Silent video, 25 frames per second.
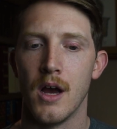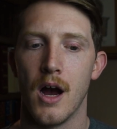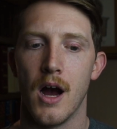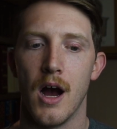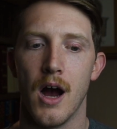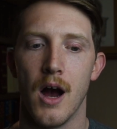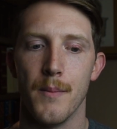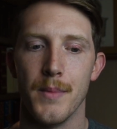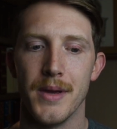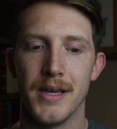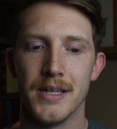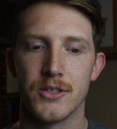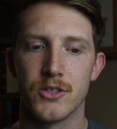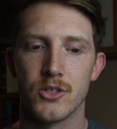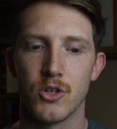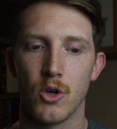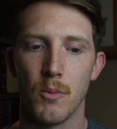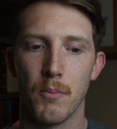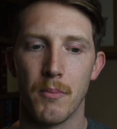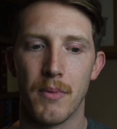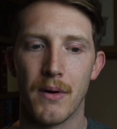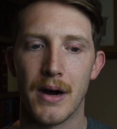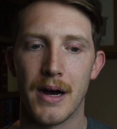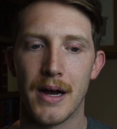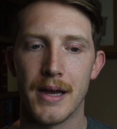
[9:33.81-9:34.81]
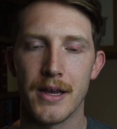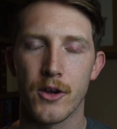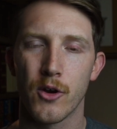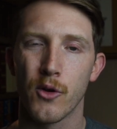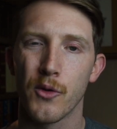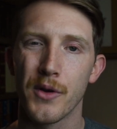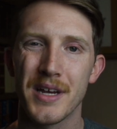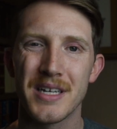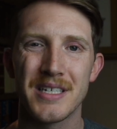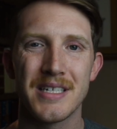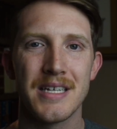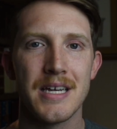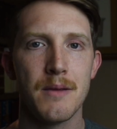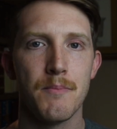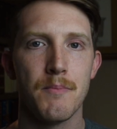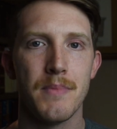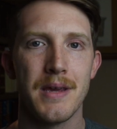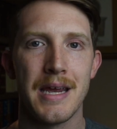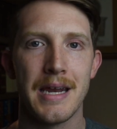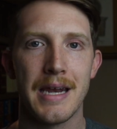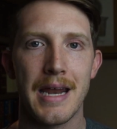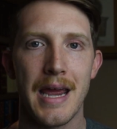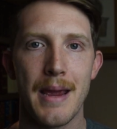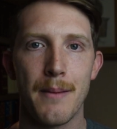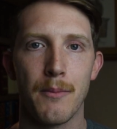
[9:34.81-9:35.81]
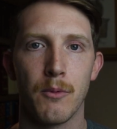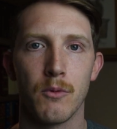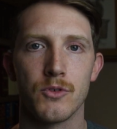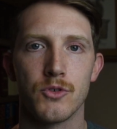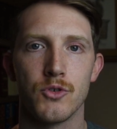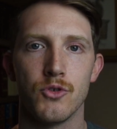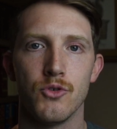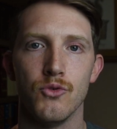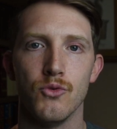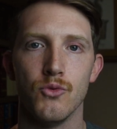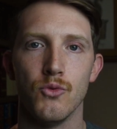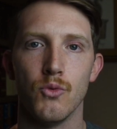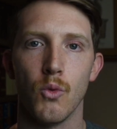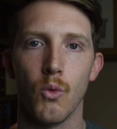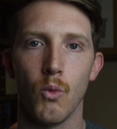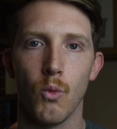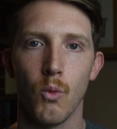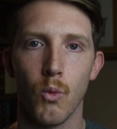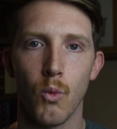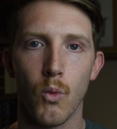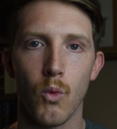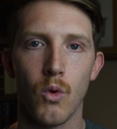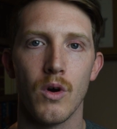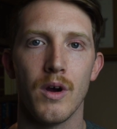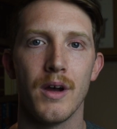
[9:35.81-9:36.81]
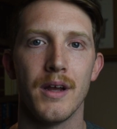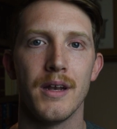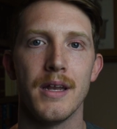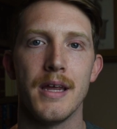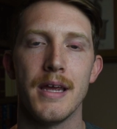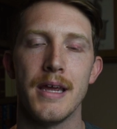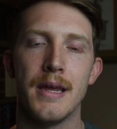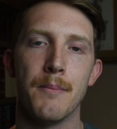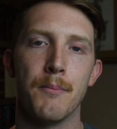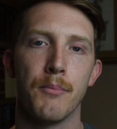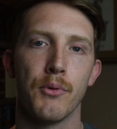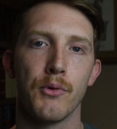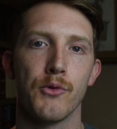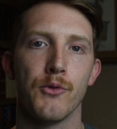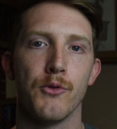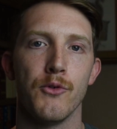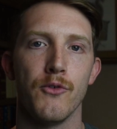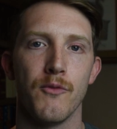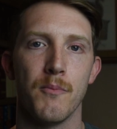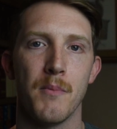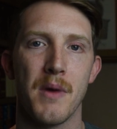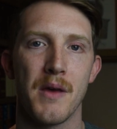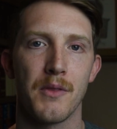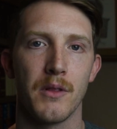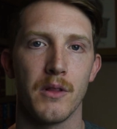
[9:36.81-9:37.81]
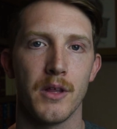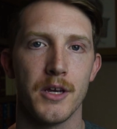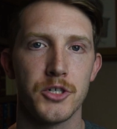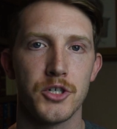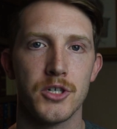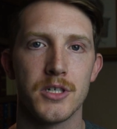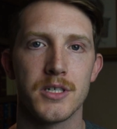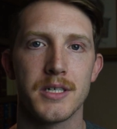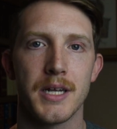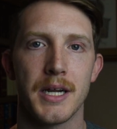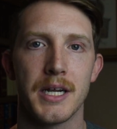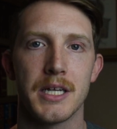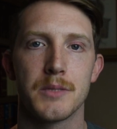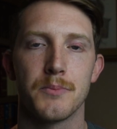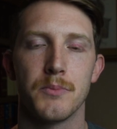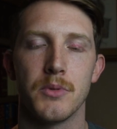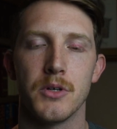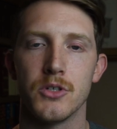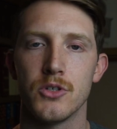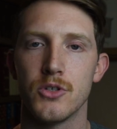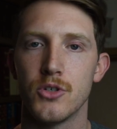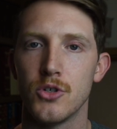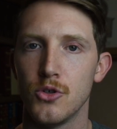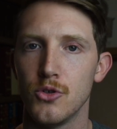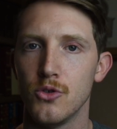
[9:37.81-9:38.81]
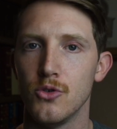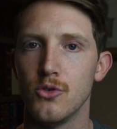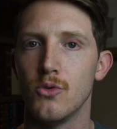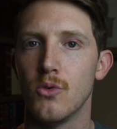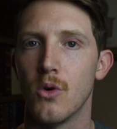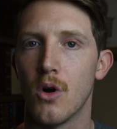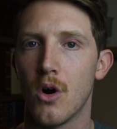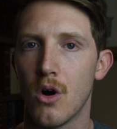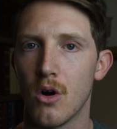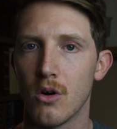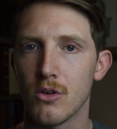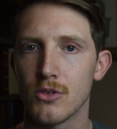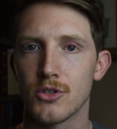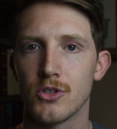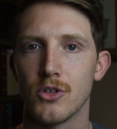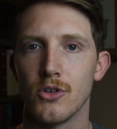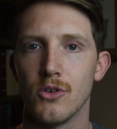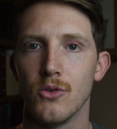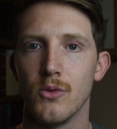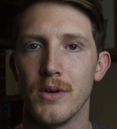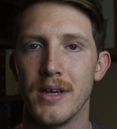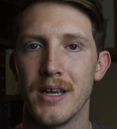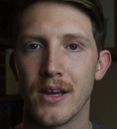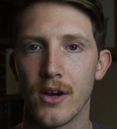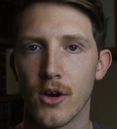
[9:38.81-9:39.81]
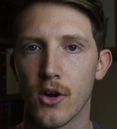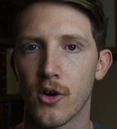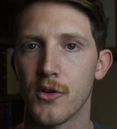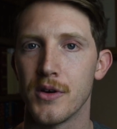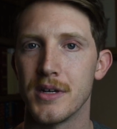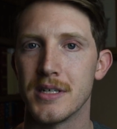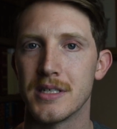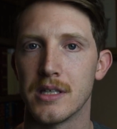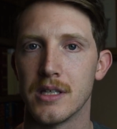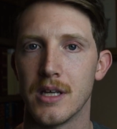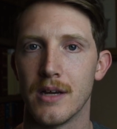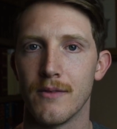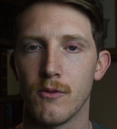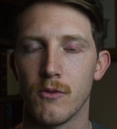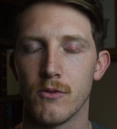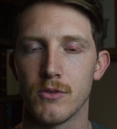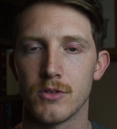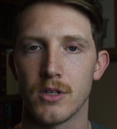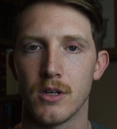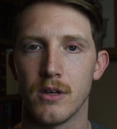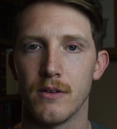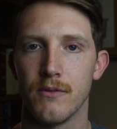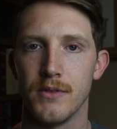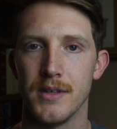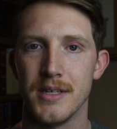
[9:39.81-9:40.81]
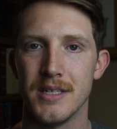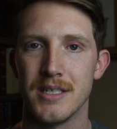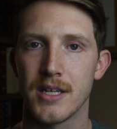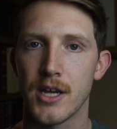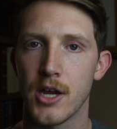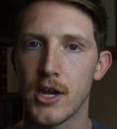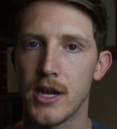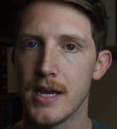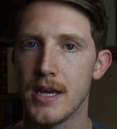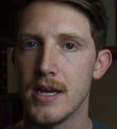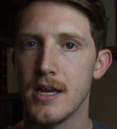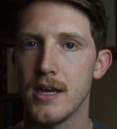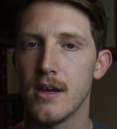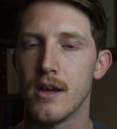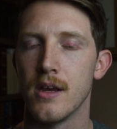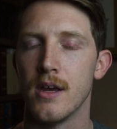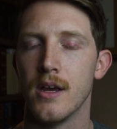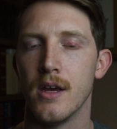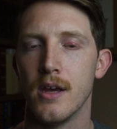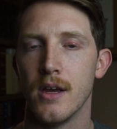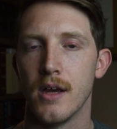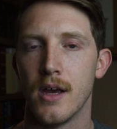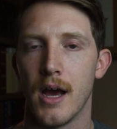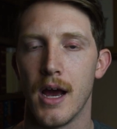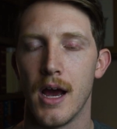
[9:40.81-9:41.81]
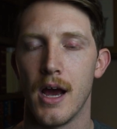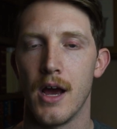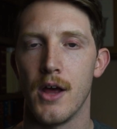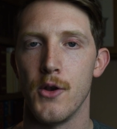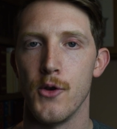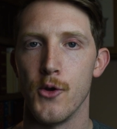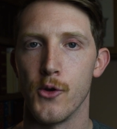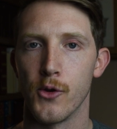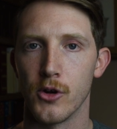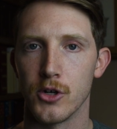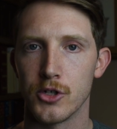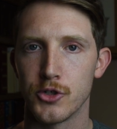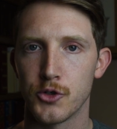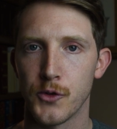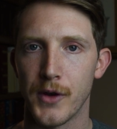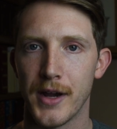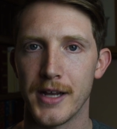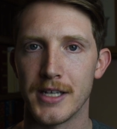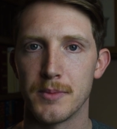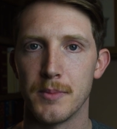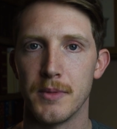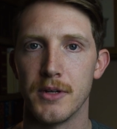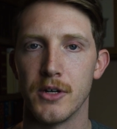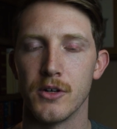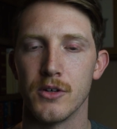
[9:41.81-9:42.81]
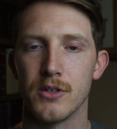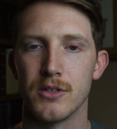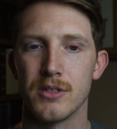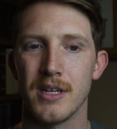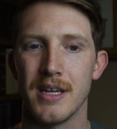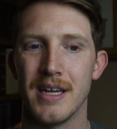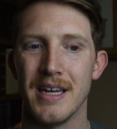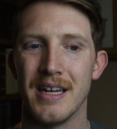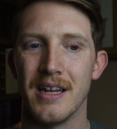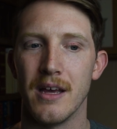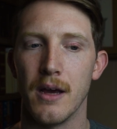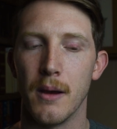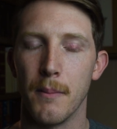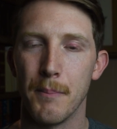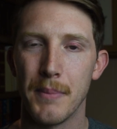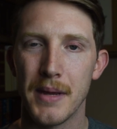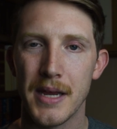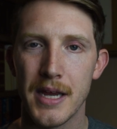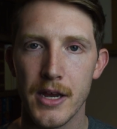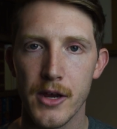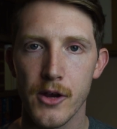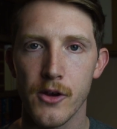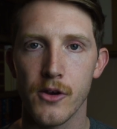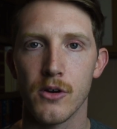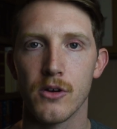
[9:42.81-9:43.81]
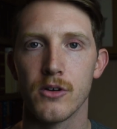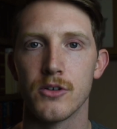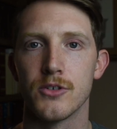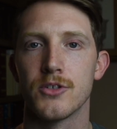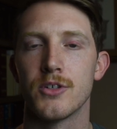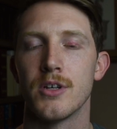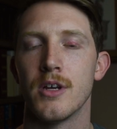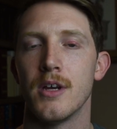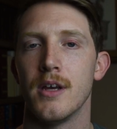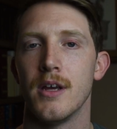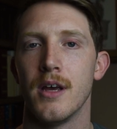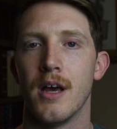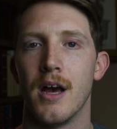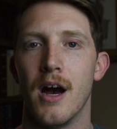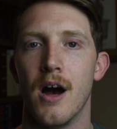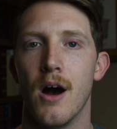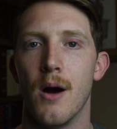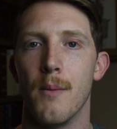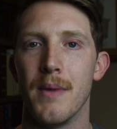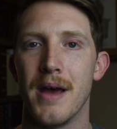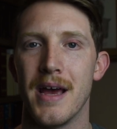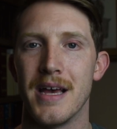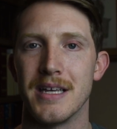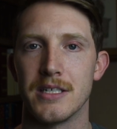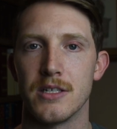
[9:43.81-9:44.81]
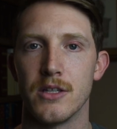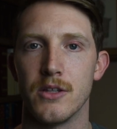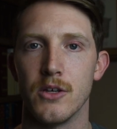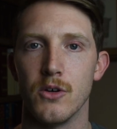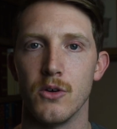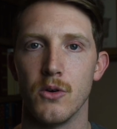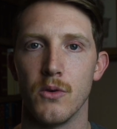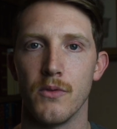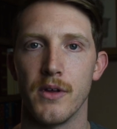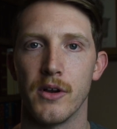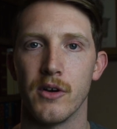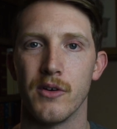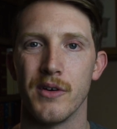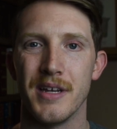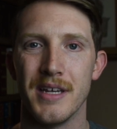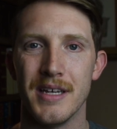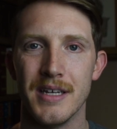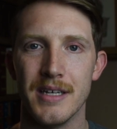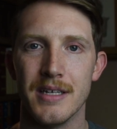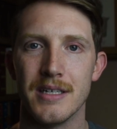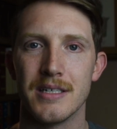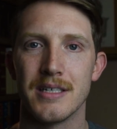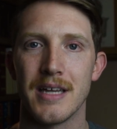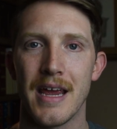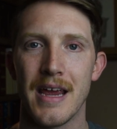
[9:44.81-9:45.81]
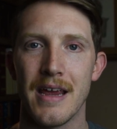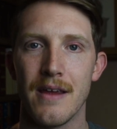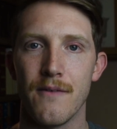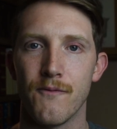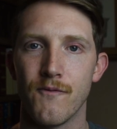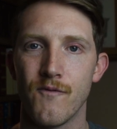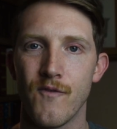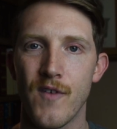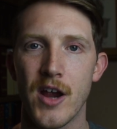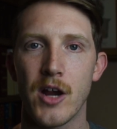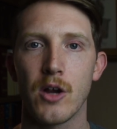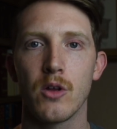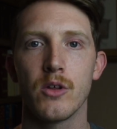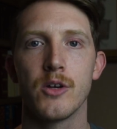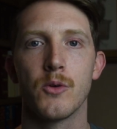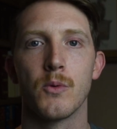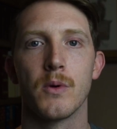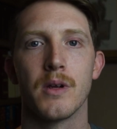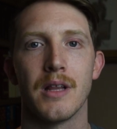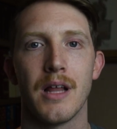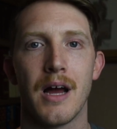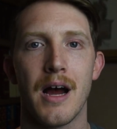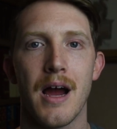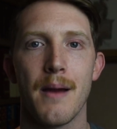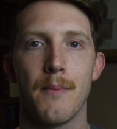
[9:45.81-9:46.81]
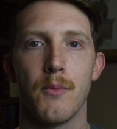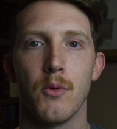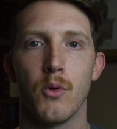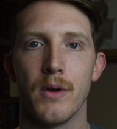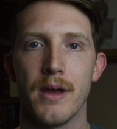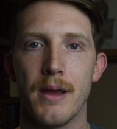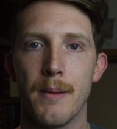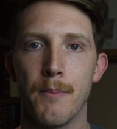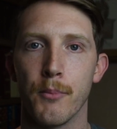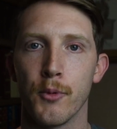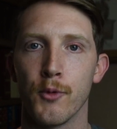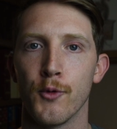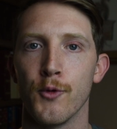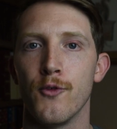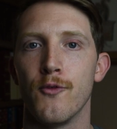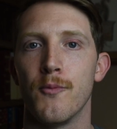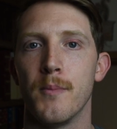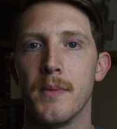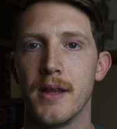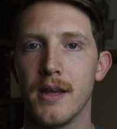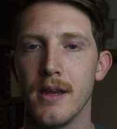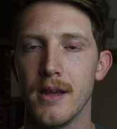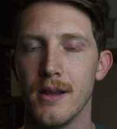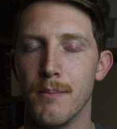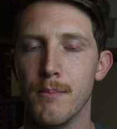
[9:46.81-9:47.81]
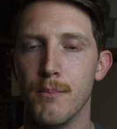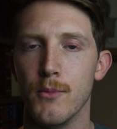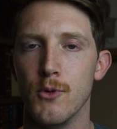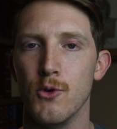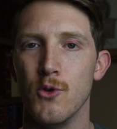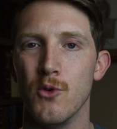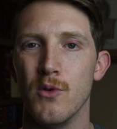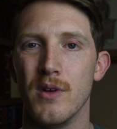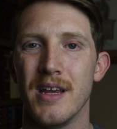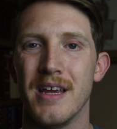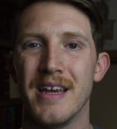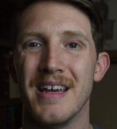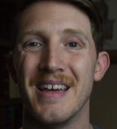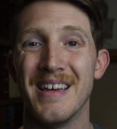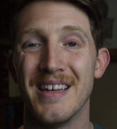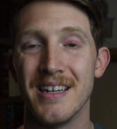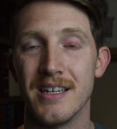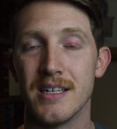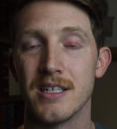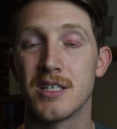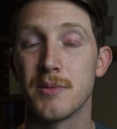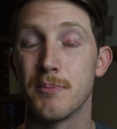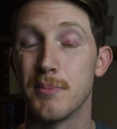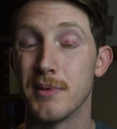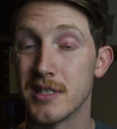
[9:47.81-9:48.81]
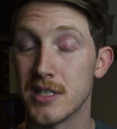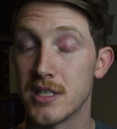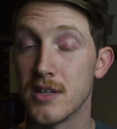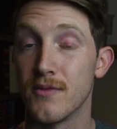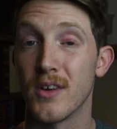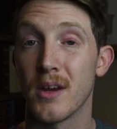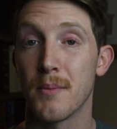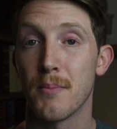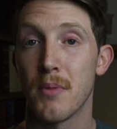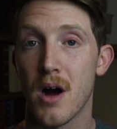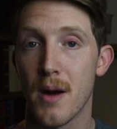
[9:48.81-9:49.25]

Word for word: Um, and so by creatine being able to, one, improve methylation status, but two, also increase levels of these key uh, neurotransmitters, it appears um, as though there is a fairly reliable improvement in mood in specific